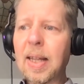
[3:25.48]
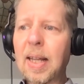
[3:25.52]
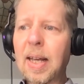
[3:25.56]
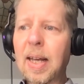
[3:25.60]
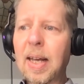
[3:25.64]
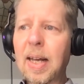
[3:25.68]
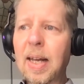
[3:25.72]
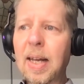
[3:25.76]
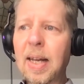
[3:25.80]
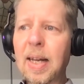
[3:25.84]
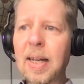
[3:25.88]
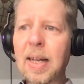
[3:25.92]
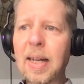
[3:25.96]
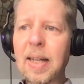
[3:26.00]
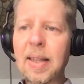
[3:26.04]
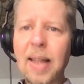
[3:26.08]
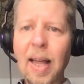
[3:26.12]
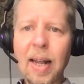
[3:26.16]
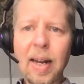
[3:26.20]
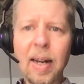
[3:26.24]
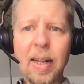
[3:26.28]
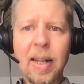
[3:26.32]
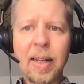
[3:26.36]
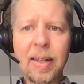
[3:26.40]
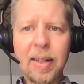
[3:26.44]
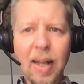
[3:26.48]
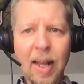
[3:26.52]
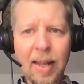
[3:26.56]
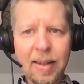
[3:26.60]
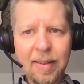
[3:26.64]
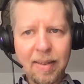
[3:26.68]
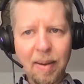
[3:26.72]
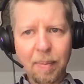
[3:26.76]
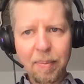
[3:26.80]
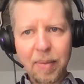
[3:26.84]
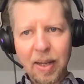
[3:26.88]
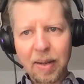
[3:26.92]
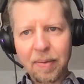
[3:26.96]
that and
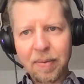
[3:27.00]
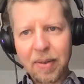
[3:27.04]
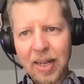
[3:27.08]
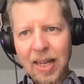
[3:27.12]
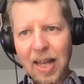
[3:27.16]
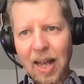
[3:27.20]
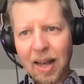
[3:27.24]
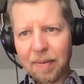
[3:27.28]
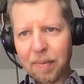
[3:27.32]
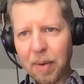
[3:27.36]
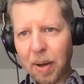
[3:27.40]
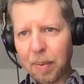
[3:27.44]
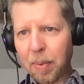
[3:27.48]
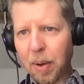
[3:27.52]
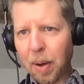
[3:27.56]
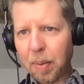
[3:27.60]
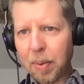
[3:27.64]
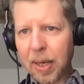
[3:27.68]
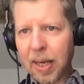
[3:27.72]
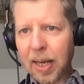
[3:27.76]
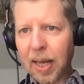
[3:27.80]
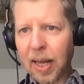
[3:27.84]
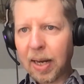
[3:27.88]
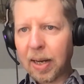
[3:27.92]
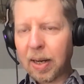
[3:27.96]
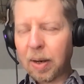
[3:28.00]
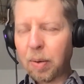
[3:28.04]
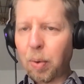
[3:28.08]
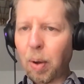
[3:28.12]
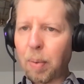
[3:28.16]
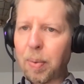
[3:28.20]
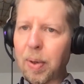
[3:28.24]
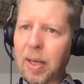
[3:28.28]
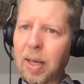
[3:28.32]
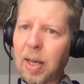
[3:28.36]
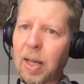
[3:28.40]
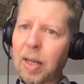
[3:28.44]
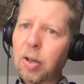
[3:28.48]
something, yeah, where we
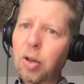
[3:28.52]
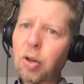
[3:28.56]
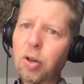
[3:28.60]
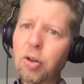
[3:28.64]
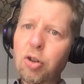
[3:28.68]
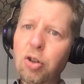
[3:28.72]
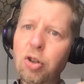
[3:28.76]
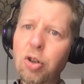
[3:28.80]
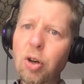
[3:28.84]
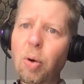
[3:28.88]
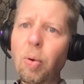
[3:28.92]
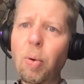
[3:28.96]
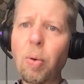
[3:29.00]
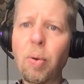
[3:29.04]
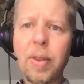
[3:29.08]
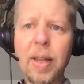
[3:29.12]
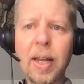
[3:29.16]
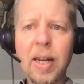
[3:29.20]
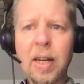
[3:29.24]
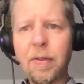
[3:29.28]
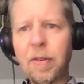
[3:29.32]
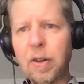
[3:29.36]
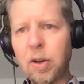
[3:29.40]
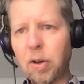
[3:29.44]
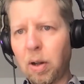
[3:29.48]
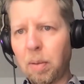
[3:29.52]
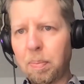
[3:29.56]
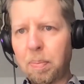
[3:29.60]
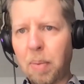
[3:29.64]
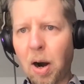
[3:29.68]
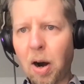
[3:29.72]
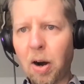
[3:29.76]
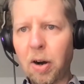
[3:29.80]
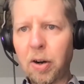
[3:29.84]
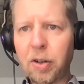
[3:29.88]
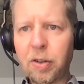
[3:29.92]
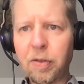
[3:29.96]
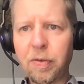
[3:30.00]
can control the individual
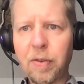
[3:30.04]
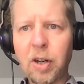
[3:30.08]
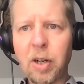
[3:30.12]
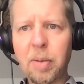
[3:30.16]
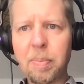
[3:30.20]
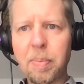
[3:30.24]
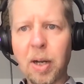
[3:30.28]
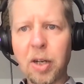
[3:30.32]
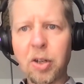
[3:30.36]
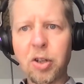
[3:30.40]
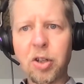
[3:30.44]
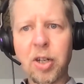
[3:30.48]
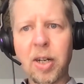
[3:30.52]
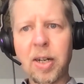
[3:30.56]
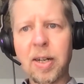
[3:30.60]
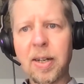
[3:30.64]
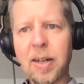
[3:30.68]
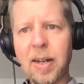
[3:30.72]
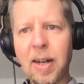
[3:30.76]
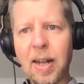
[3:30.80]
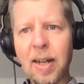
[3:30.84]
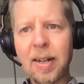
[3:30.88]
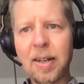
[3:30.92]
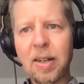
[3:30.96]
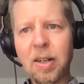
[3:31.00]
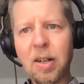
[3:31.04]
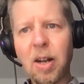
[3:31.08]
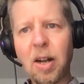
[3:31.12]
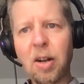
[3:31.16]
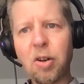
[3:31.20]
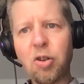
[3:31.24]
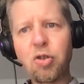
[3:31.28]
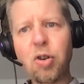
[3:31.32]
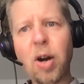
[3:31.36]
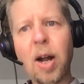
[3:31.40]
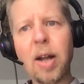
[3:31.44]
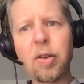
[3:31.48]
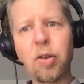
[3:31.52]
parts very much and
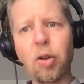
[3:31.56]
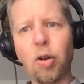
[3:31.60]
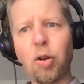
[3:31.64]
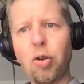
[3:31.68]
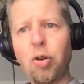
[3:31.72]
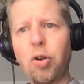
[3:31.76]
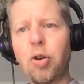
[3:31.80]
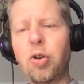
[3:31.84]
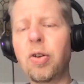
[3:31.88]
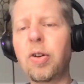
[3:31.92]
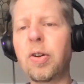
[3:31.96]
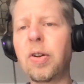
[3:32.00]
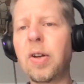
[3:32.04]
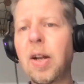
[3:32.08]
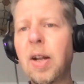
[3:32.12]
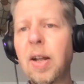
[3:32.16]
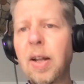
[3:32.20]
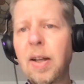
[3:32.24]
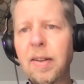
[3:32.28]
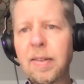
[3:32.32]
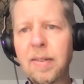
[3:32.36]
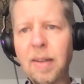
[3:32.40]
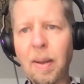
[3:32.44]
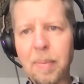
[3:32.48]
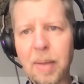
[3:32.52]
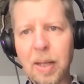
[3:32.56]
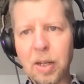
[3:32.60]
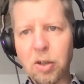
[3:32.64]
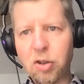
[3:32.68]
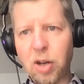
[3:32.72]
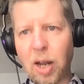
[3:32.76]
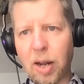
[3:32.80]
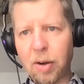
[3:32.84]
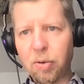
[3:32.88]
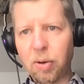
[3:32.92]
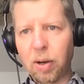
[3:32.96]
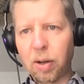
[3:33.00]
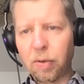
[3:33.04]
try to learn something
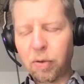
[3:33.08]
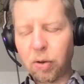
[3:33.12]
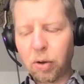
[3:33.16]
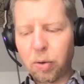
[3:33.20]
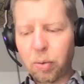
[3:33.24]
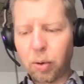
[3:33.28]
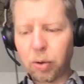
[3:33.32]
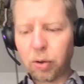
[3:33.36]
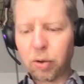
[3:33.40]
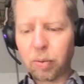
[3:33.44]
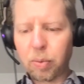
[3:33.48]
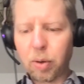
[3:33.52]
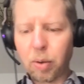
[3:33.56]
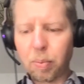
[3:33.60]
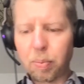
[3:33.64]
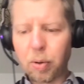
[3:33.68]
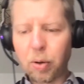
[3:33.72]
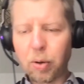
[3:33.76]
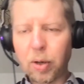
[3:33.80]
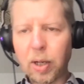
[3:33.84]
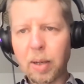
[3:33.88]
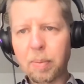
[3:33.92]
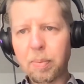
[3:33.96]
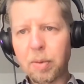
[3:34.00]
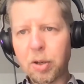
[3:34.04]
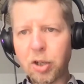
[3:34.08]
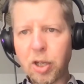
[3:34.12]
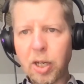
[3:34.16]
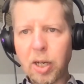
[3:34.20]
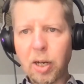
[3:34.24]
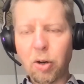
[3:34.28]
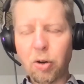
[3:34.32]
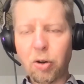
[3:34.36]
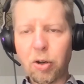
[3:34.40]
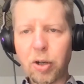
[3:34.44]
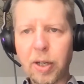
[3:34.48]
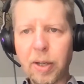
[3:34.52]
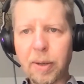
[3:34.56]
general for quantum computing and
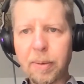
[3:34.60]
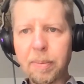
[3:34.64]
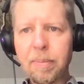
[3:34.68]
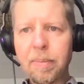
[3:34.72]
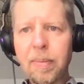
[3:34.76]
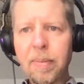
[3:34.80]
machine learning.